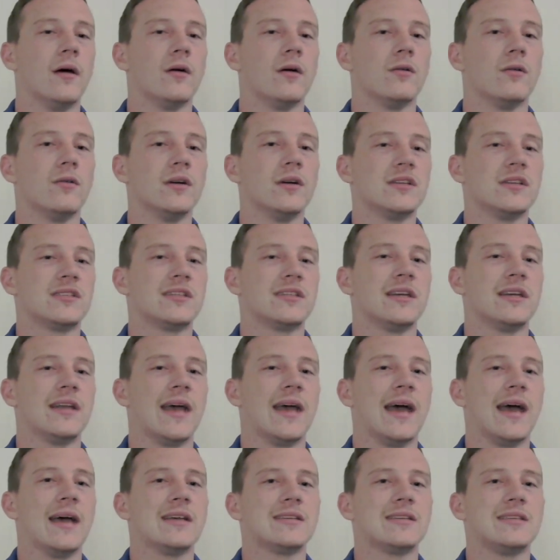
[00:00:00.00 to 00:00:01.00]
listed
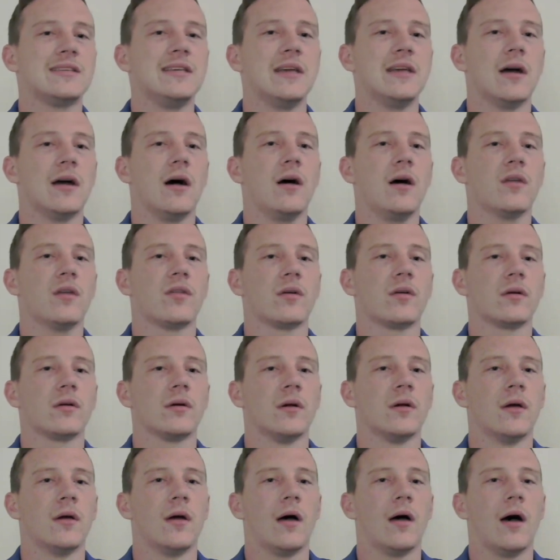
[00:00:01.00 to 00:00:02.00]
as the other
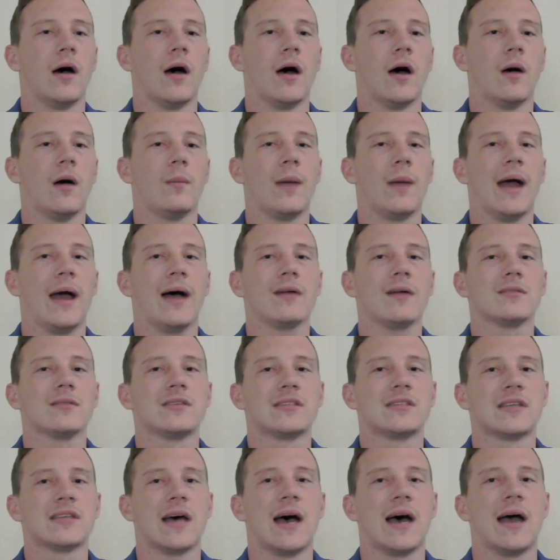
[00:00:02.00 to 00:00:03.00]
um,
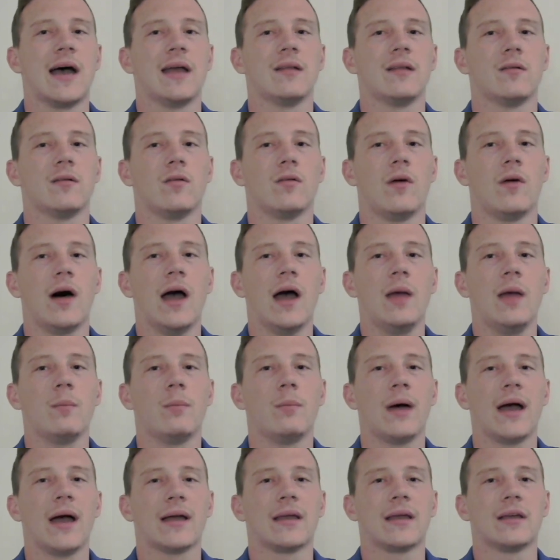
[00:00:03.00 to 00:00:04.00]
outside
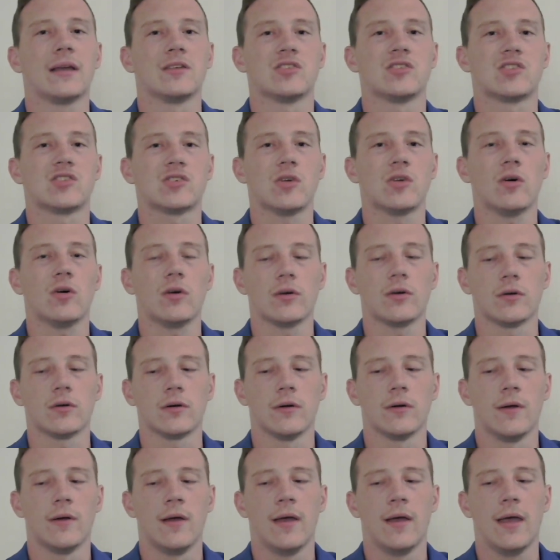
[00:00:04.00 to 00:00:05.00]
linebacking
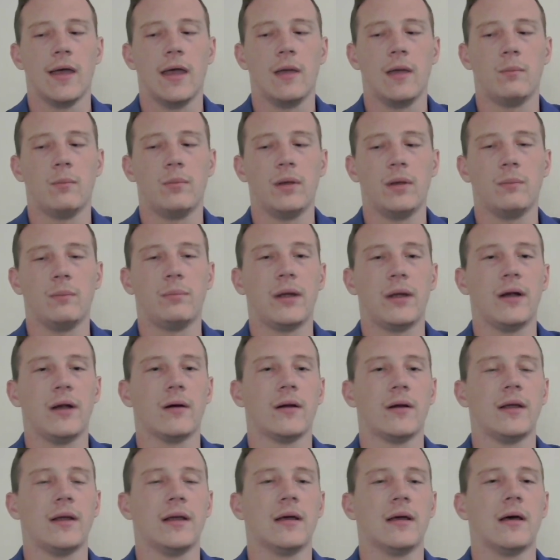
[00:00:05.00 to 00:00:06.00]
starter. And Ben
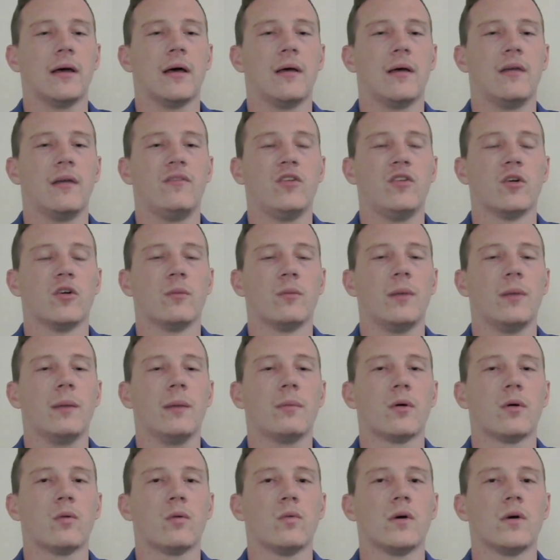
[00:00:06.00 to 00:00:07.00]
Perry, uh, if you
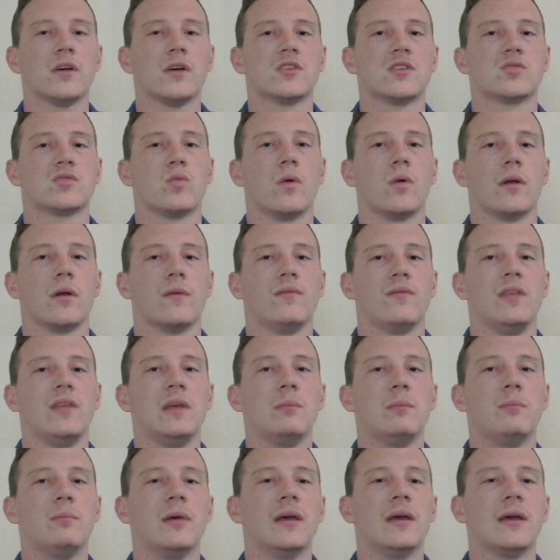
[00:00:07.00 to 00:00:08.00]
remember, was one of the
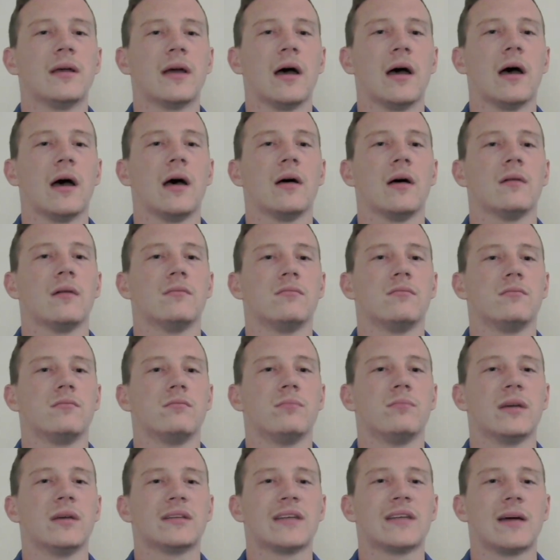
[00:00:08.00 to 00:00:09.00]
big, uh,
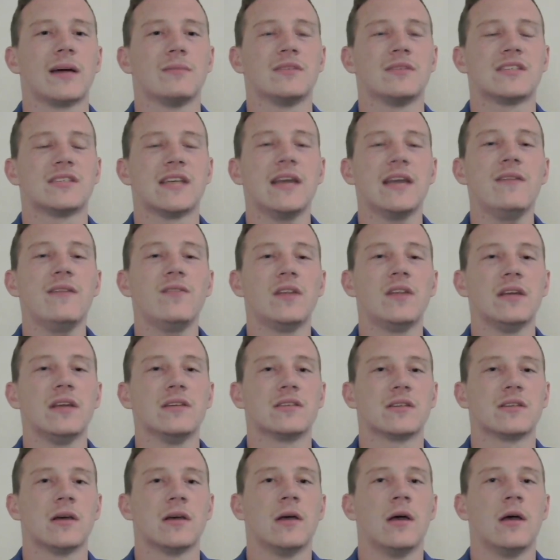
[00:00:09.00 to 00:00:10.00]
big time
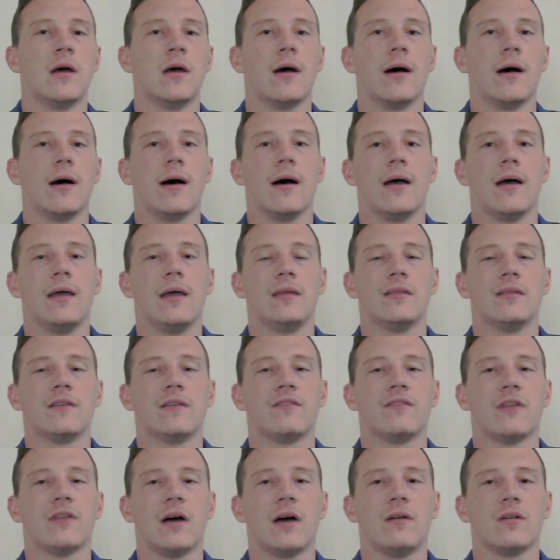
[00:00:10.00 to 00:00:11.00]
safeties uh, in the
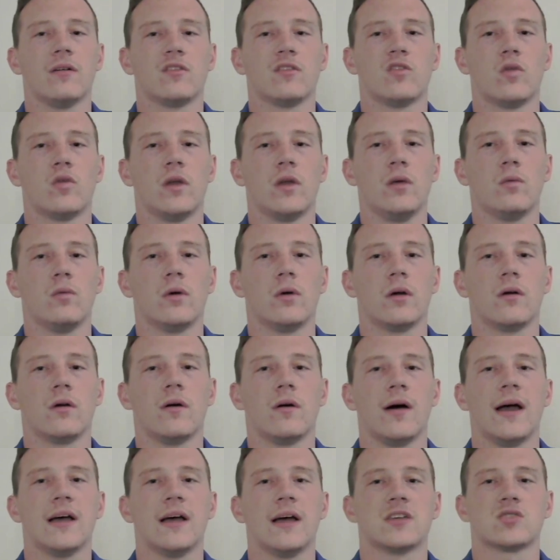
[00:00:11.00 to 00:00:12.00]
Flyville 21
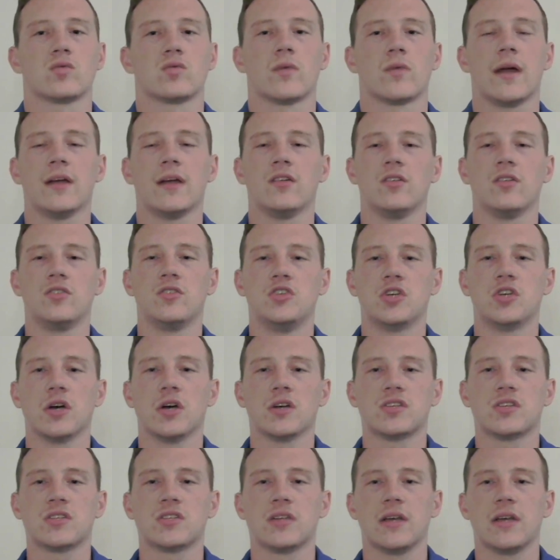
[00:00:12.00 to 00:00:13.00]
class, ranked
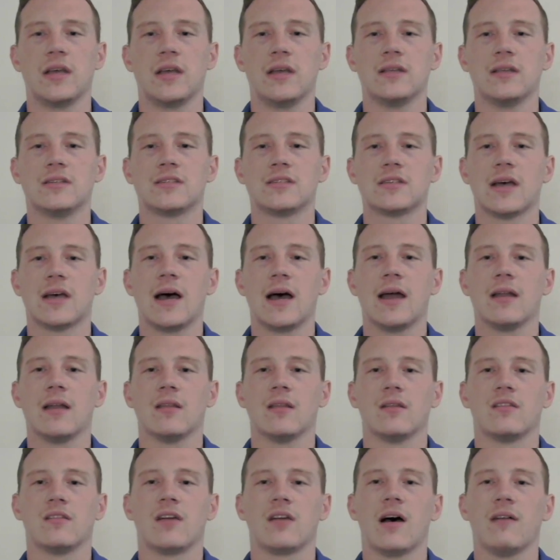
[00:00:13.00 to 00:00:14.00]
just inside
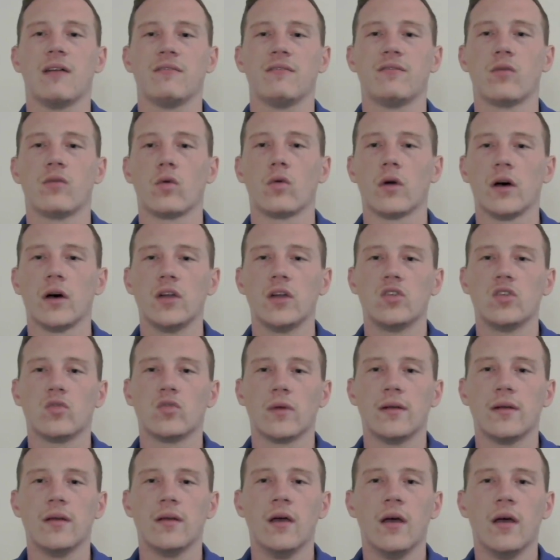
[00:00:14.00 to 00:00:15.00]
of the top
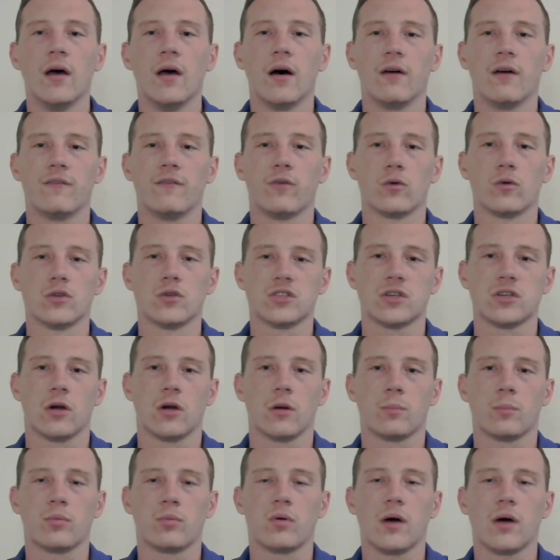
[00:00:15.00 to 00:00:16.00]
400, a four
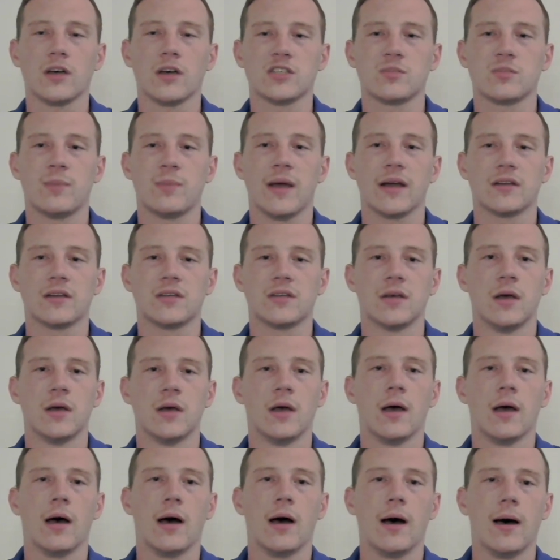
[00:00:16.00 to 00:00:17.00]
star prospect.
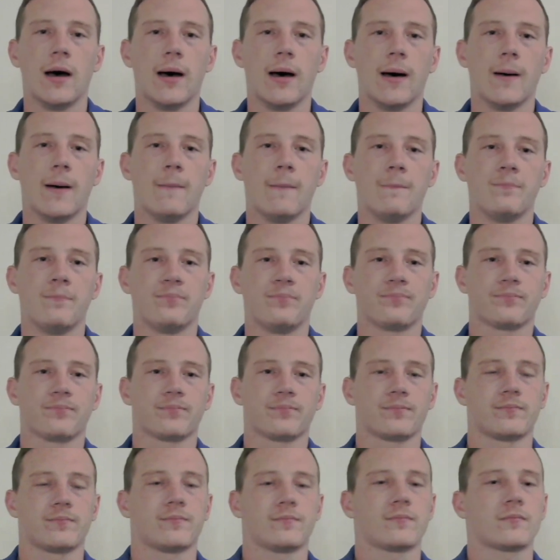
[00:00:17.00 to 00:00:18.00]
Um,
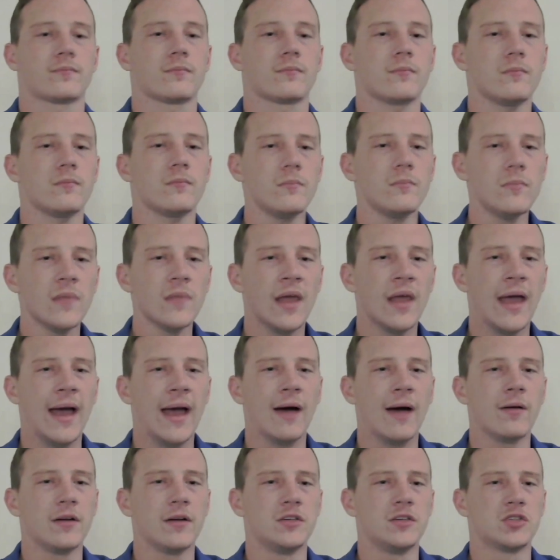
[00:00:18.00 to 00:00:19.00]

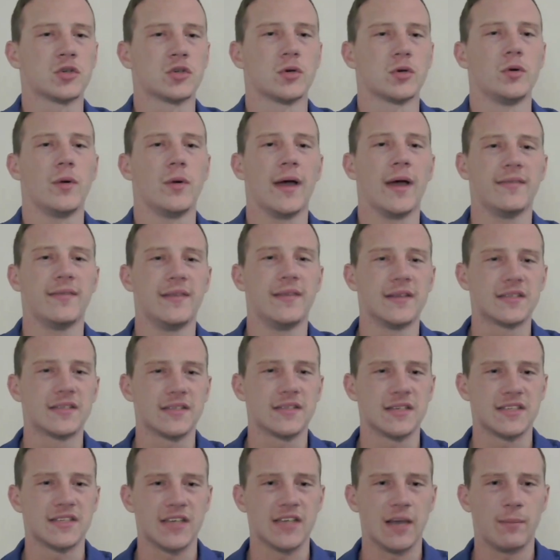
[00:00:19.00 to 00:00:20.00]
Allen Trieu had this
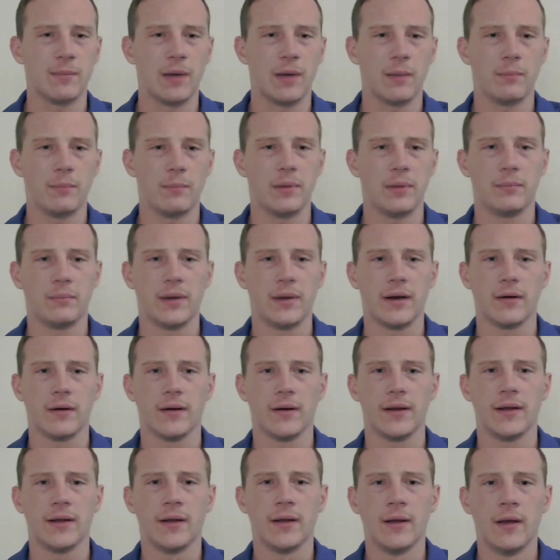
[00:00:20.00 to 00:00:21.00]
to say about Ben
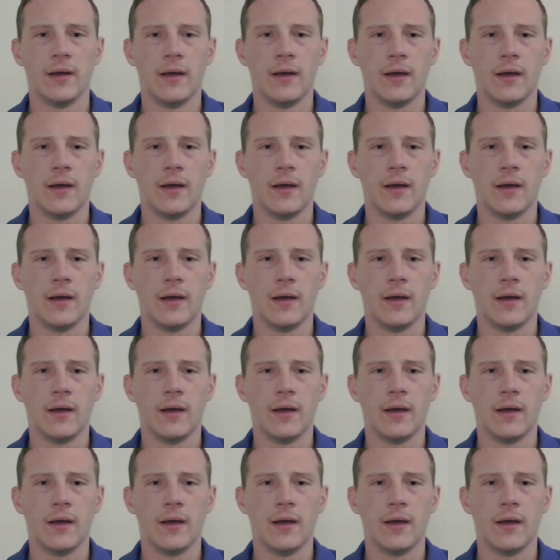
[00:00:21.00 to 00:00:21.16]
Perry.